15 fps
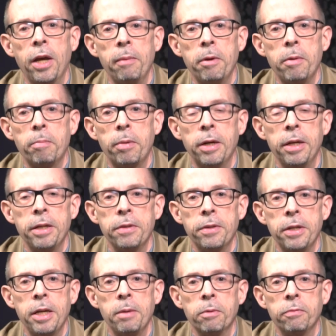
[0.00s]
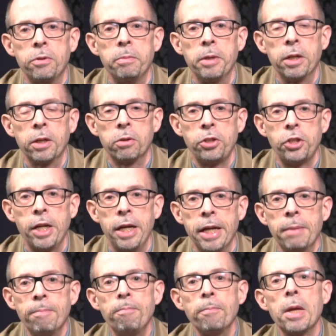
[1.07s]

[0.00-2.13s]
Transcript: layman by the name of Domenico Giani,